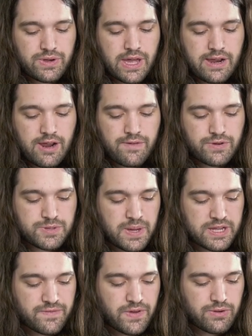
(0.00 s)
again, out of
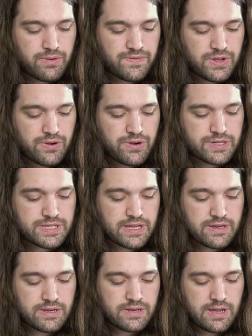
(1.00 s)
respect of other reviewers
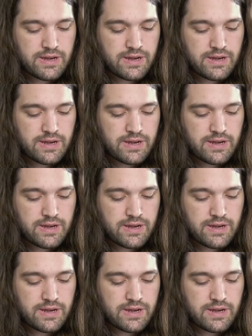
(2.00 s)
and,